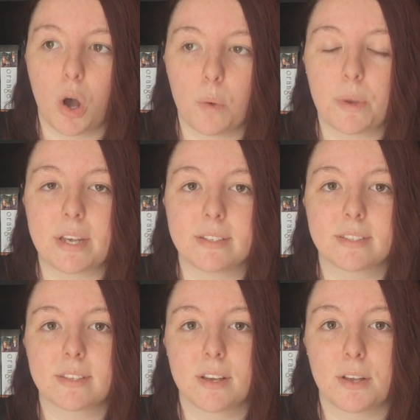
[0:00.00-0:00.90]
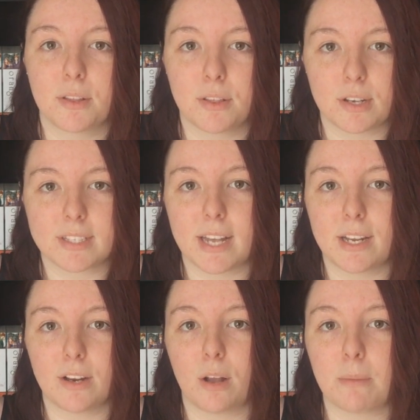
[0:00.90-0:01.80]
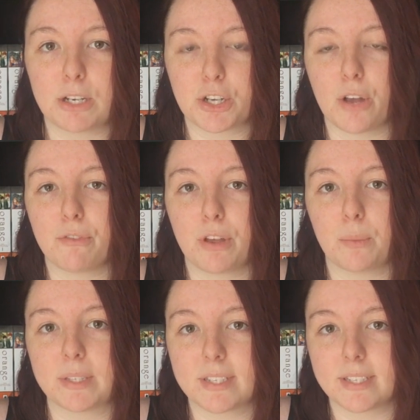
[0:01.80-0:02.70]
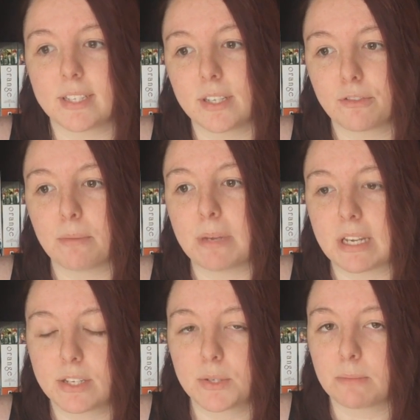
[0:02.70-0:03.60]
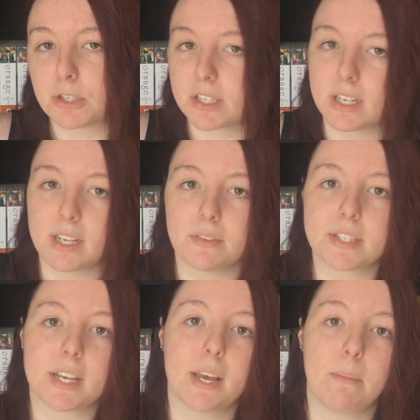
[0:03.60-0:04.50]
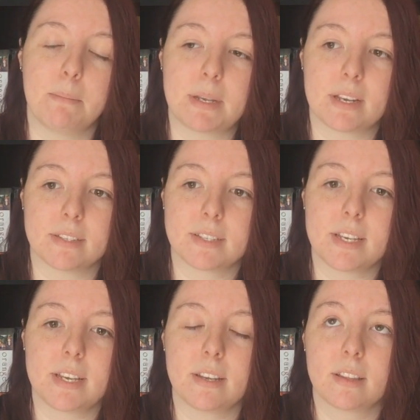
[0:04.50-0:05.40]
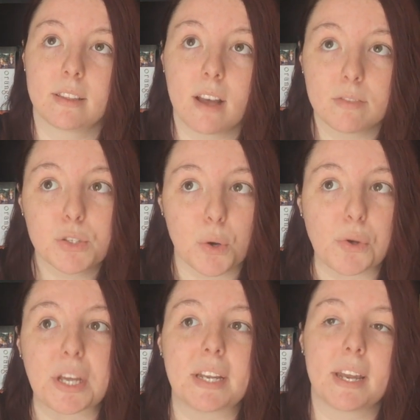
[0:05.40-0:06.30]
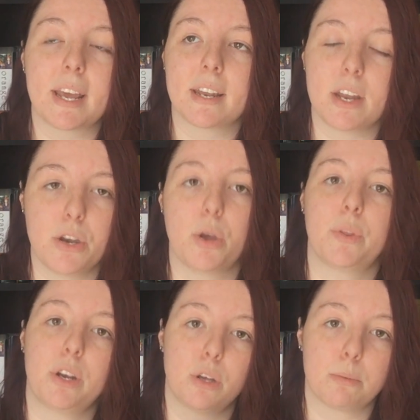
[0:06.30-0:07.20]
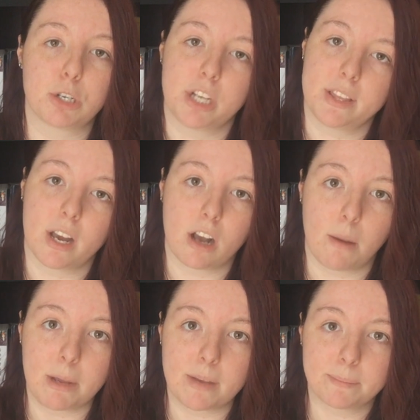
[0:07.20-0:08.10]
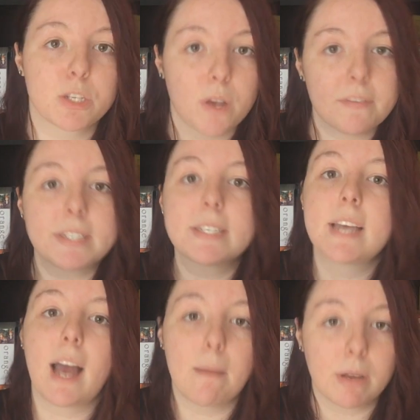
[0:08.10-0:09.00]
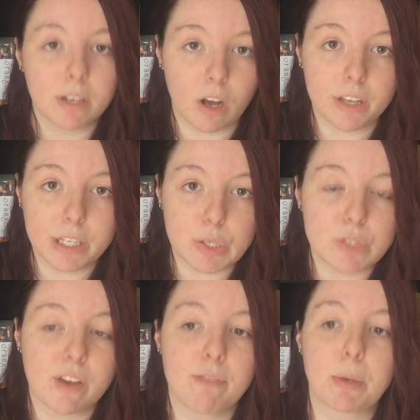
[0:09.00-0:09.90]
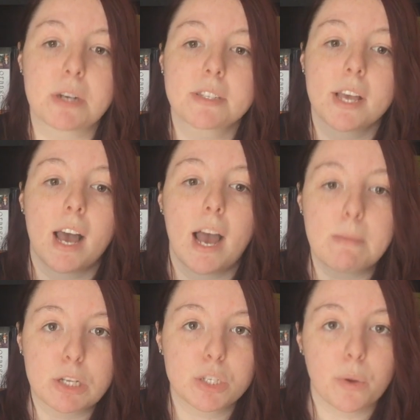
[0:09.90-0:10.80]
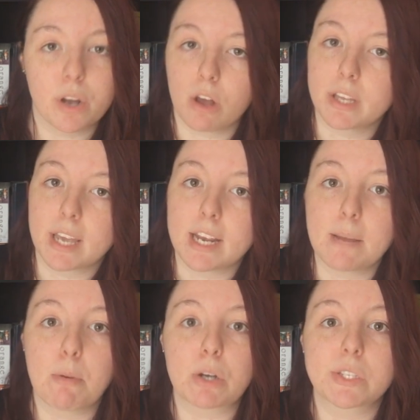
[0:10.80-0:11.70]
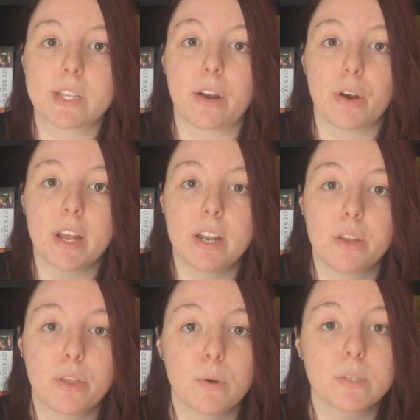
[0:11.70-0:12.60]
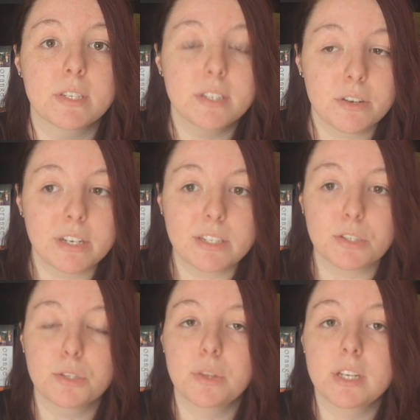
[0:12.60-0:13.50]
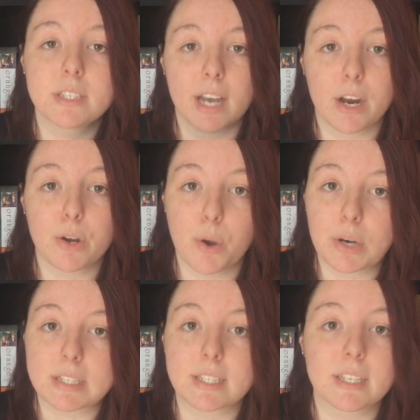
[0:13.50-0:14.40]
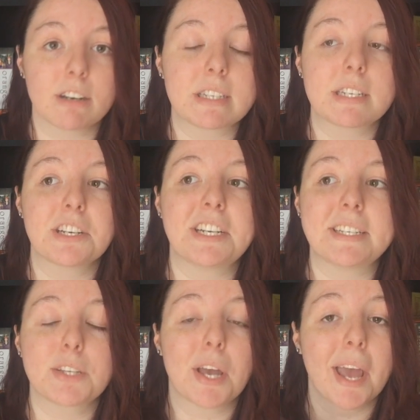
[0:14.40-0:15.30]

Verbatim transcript: always looks at it on my shelf and wants to steal it from me. So I'm just going to give it to him because he loves Tolkien and I know that he'll appreciate that copy. So obviously I'm unhauling those five books. I'm also unhauling any books that are in those series. So the entire Codex Alera series